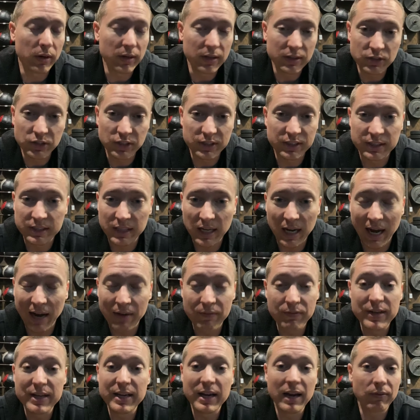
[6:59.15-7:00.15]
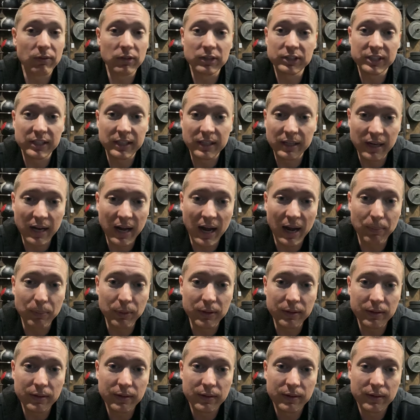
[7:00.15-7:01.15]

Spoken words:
And I've never seen it happen,